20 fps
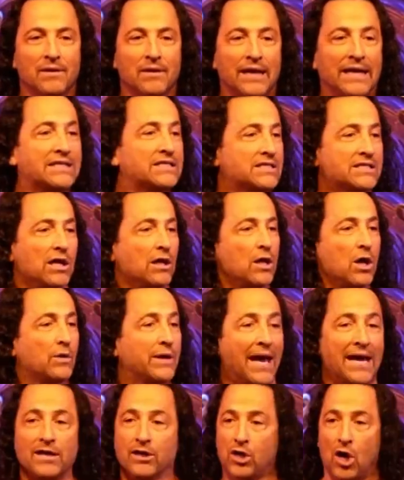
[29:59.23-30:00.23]
It's still
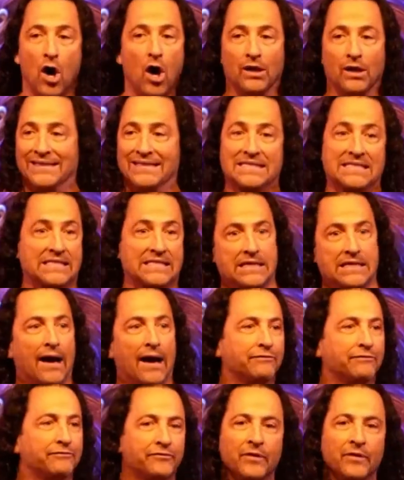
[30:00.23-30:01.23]
okay to call it
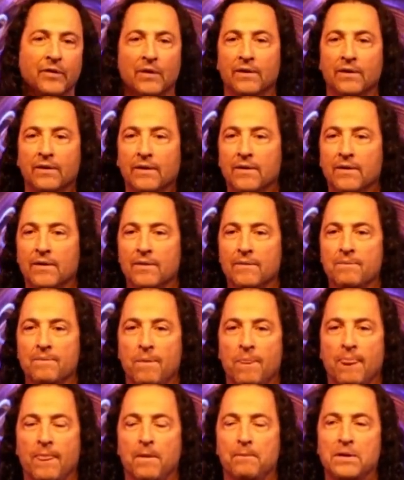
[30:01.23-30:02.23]
stuff.
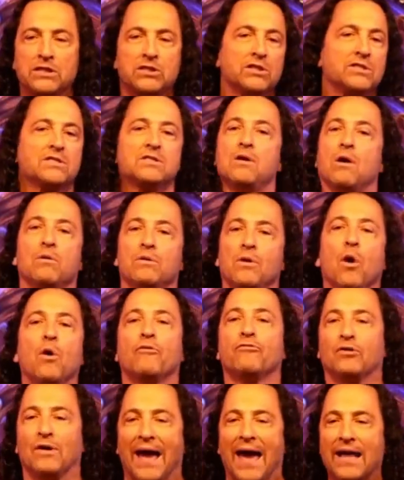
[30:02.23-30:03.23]
But just don't
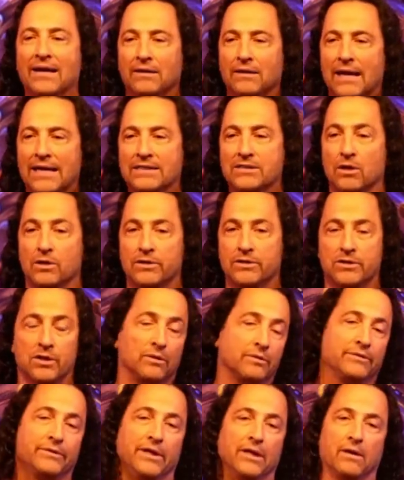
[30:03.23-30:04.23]
overanalyze. Don't,
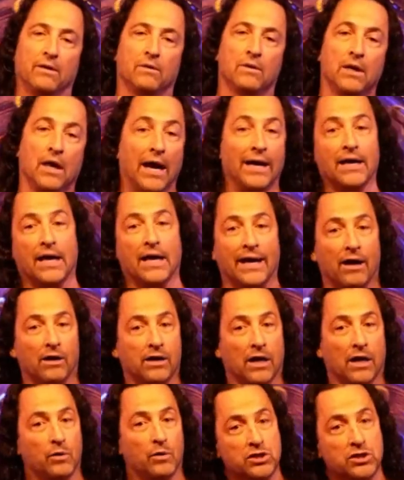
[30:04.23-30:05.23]
don't, you know, I got a
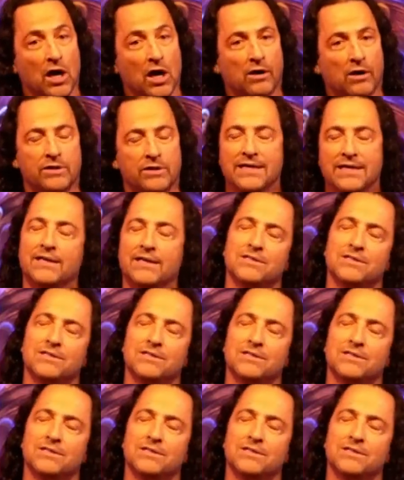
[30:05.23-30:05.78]
haircut. What chakra is that?